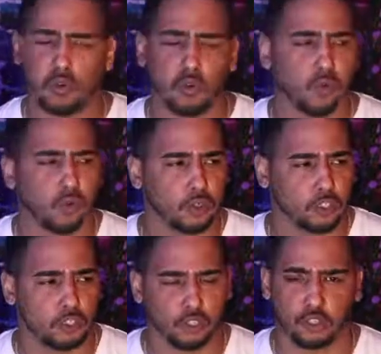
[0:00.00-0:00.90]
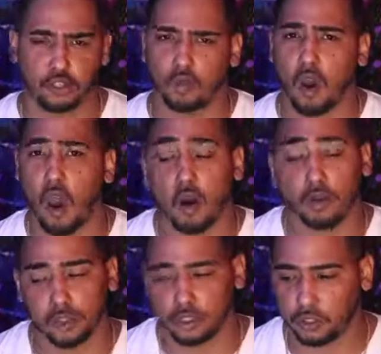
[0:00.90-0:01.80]
who to turn to, how to
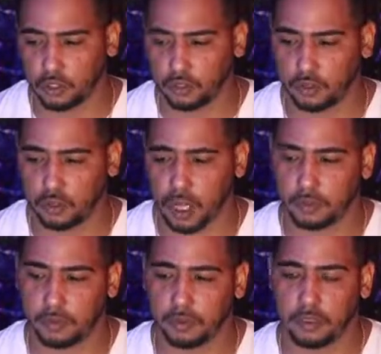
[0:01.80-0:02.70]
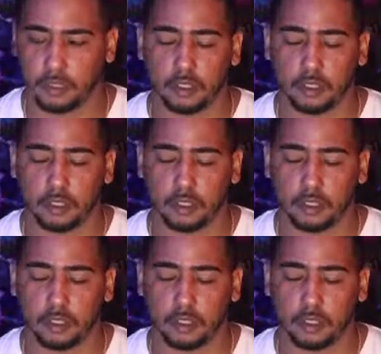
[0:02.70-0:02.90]
turn to that person,